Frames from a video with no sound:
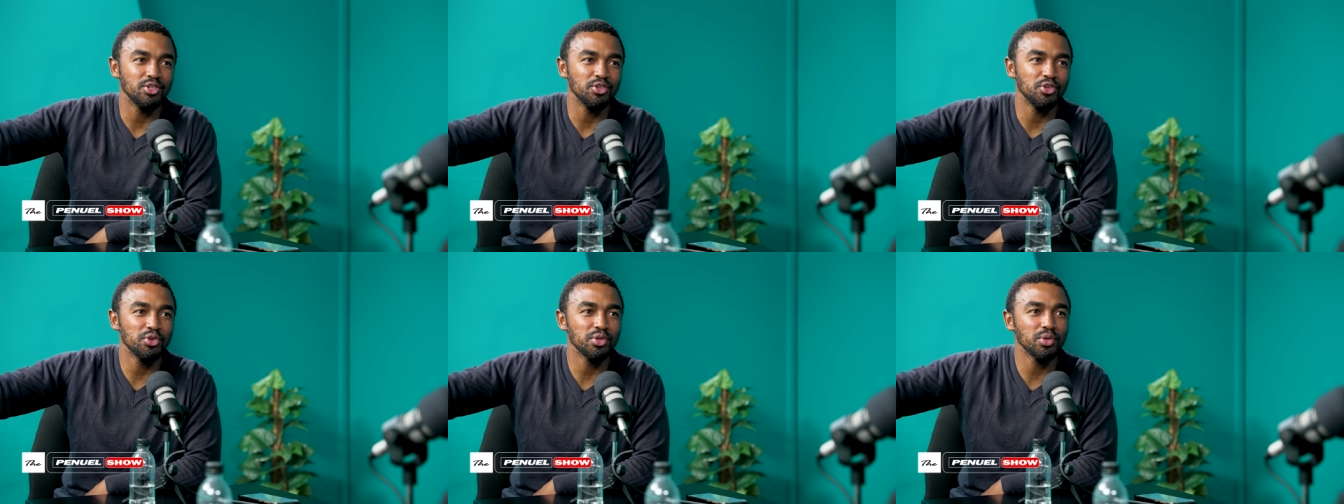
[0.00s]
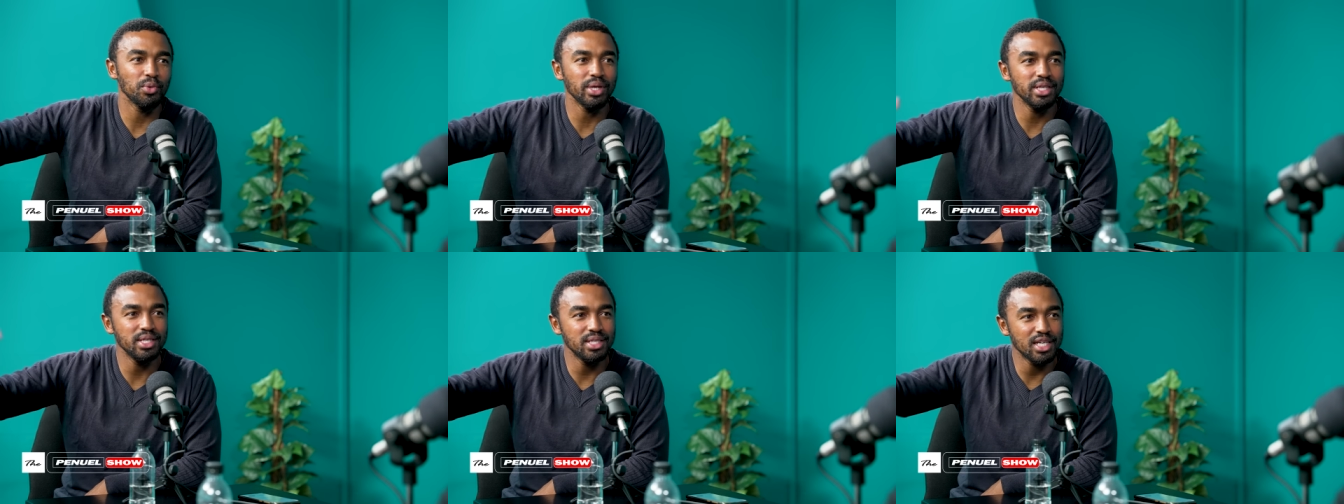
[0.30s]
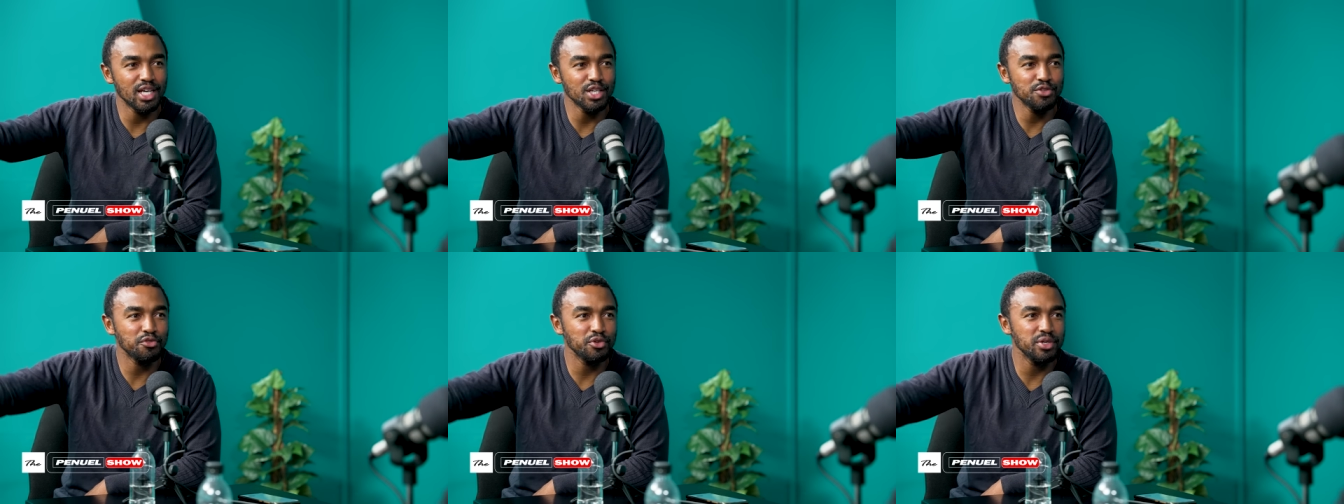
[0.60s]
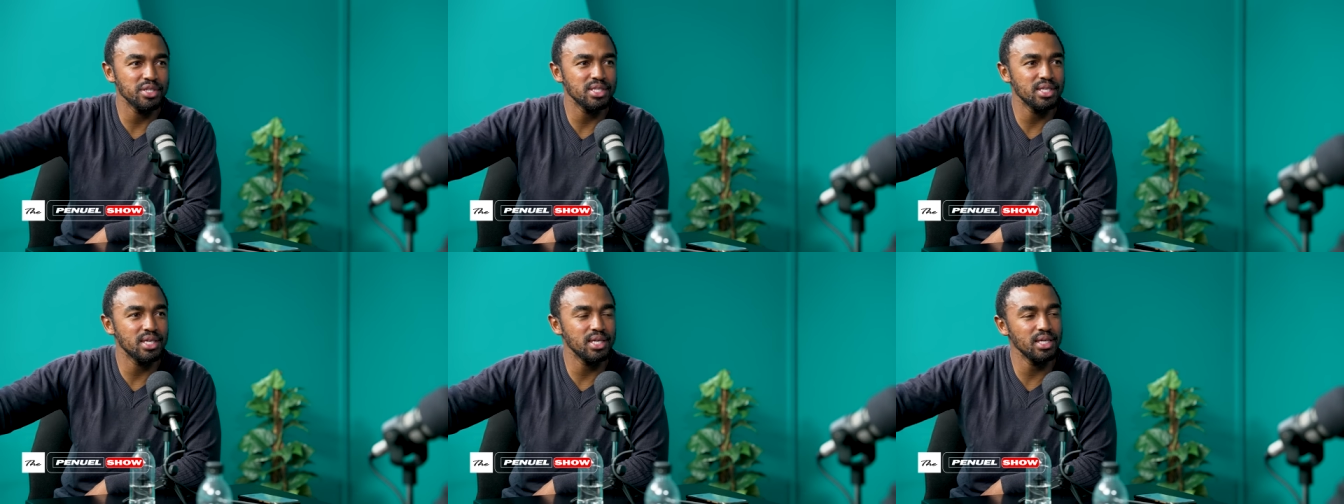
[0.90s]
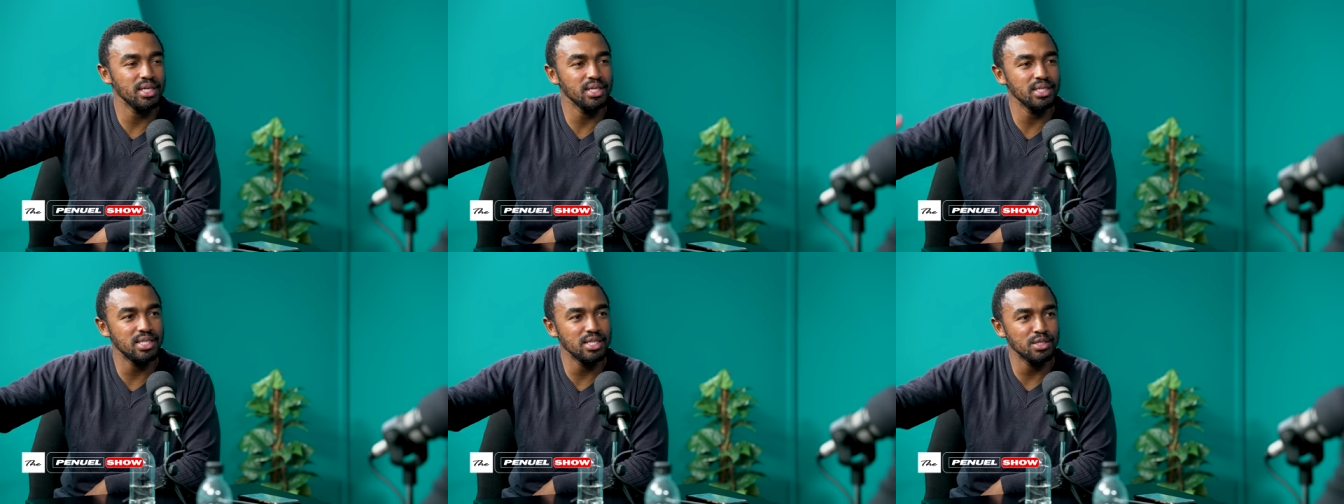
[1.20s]
You know, what he does for his
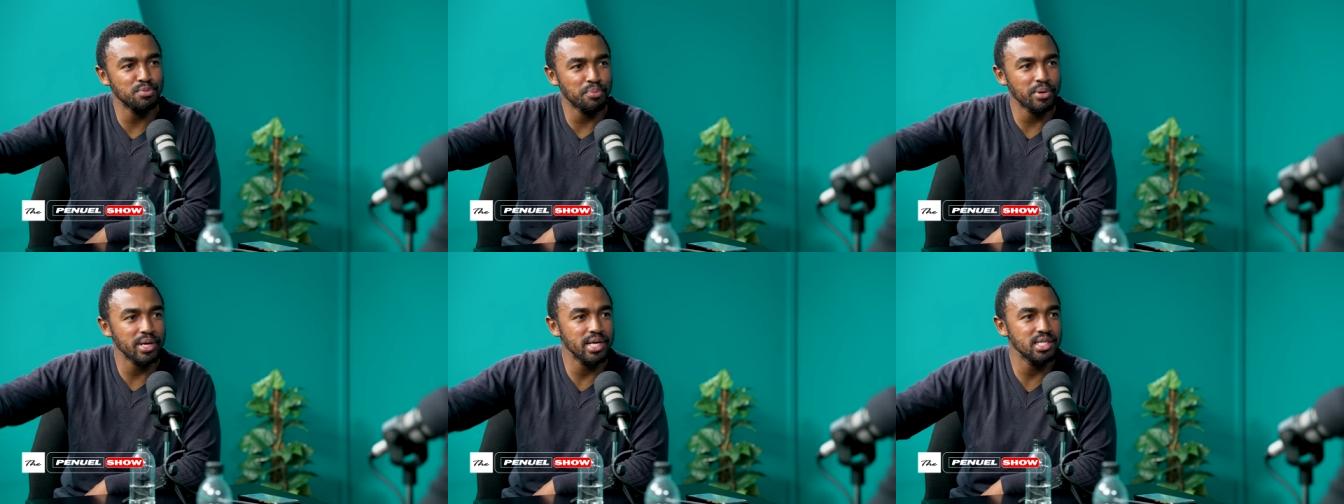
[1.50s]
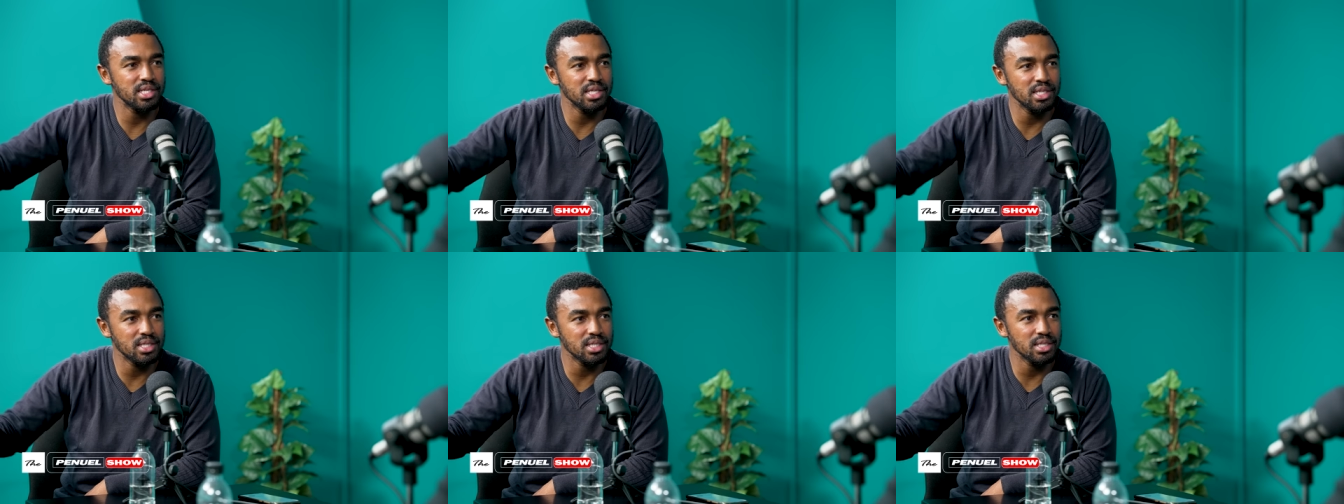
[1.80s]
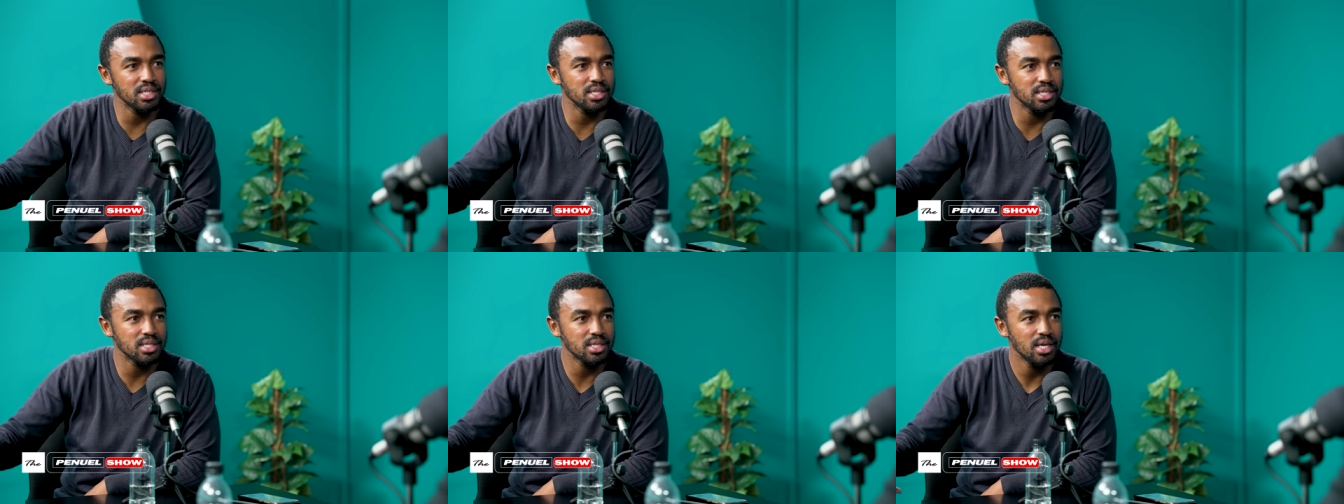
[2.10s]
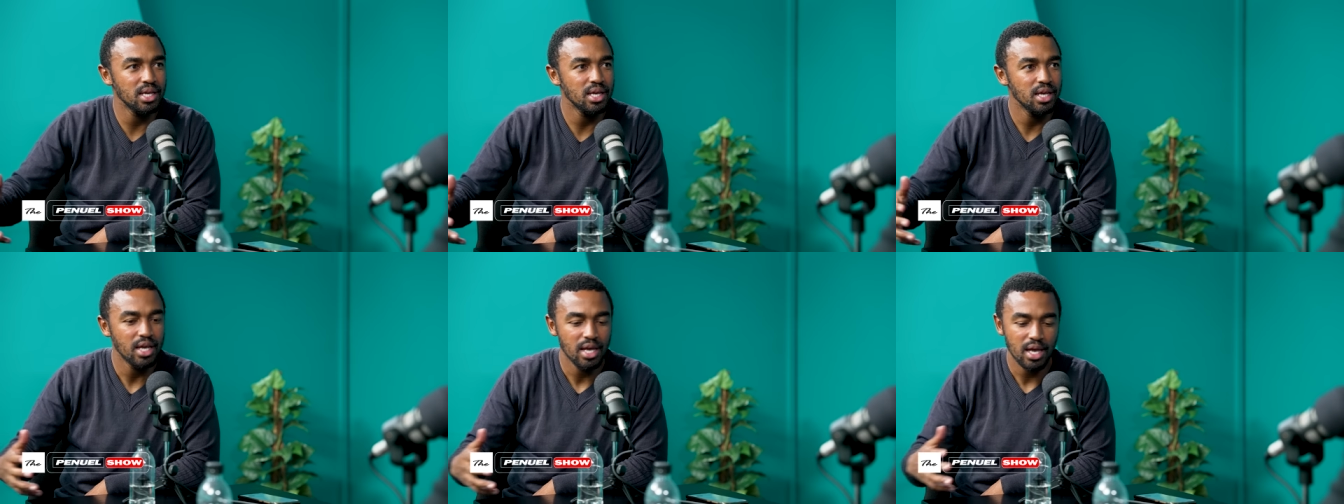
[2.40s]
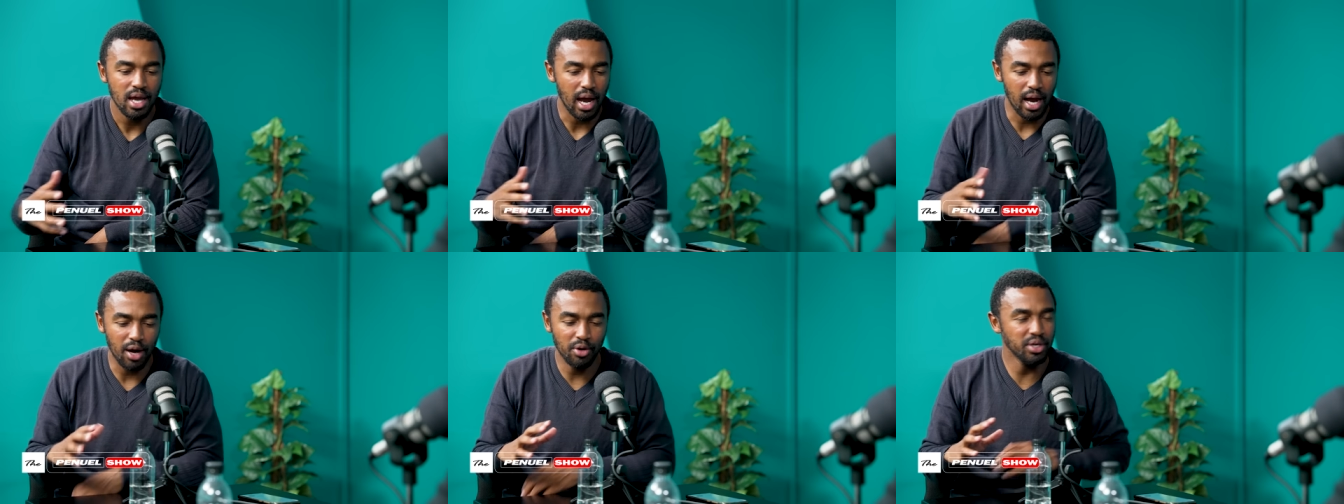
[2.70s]
kids, his presence is...
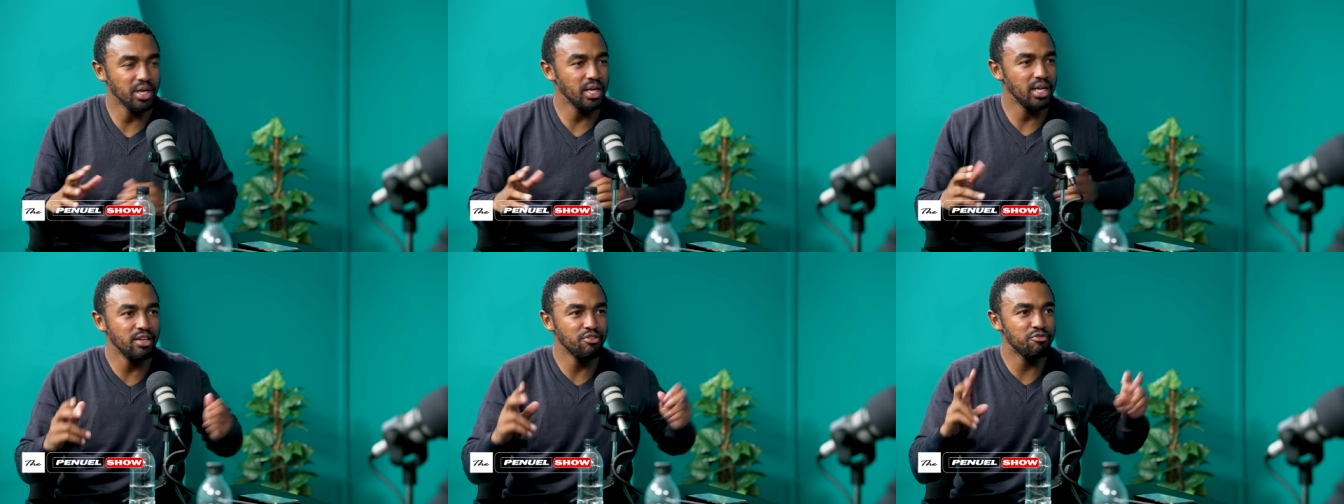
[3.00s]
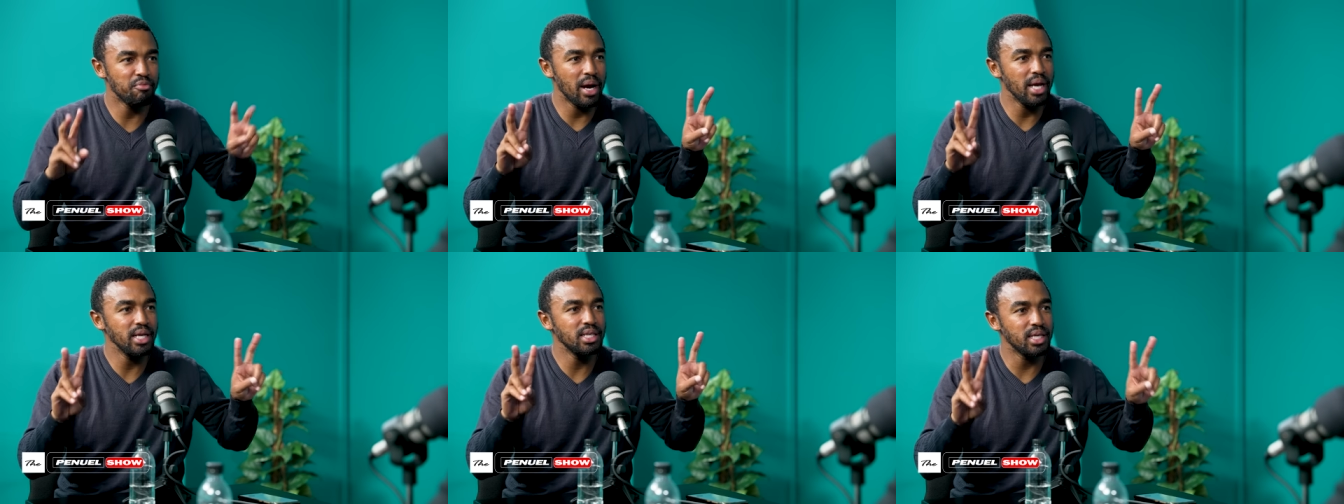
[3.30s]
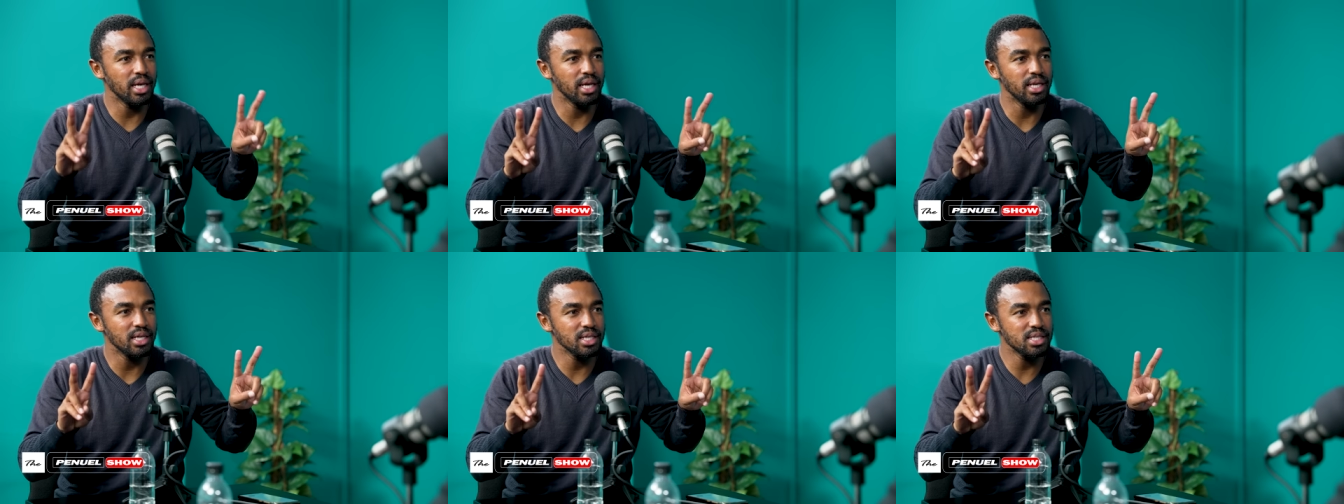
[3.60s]
I want to leave my dad.